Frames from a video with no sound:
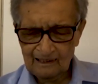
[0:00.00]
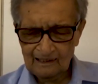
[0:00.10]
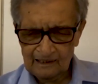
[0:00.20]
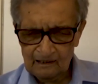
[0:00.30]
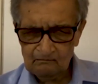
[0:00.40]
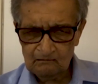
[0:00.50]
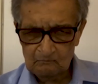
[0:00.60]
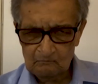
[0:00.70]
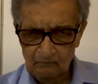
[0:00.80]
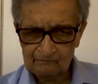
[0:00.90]
huge
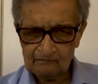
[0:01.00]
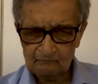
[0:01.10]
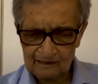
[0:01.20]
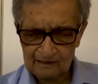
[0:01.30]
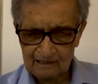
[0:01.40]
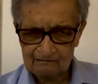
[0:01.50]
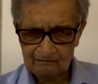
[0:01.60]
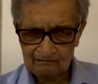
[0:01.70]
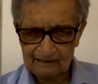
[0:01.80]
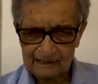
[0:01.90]
amount of
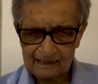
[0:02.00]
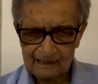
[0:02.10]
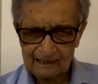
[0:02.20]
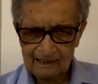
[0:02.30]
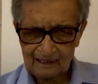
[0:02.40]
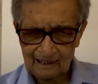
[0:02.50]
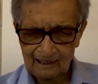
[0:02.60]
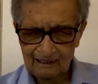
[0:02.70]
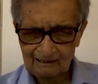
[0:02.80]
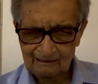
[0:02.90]
attention
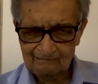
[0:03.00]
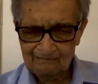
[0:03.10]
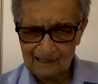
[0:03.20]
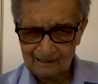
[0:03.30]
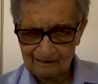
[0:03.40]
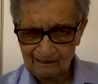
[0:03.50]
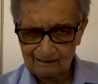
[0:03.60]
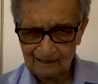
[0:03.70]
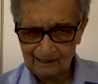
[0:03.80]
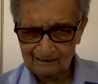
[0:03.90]
is needed,
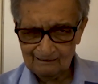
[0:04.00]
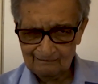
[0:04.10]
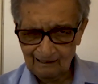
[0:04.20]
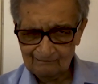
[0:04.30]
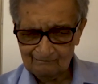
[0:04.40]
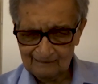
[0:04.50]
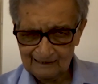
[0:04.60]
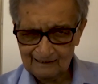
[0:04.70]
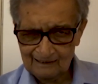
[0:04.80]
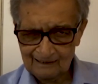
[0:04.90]
and it hasn't
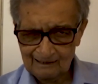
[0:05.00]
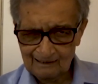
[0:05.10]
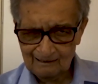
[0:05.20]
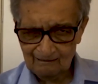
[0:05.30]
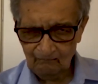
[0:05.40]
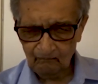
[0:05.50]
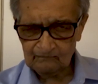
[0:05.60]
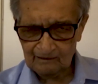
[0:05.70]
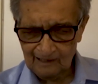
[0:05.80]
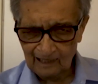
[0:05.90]

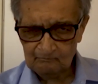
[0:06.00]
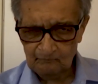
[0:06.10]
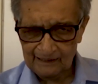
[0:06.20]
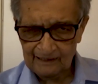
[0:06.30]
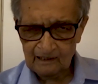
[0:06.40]
gotten that way.